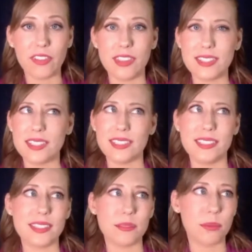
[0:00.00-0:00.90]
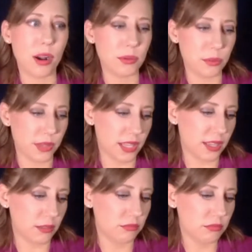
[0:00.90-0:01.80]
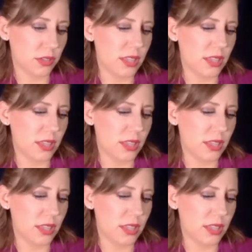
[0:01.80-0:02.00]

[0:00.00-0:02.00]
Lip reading: This is probably,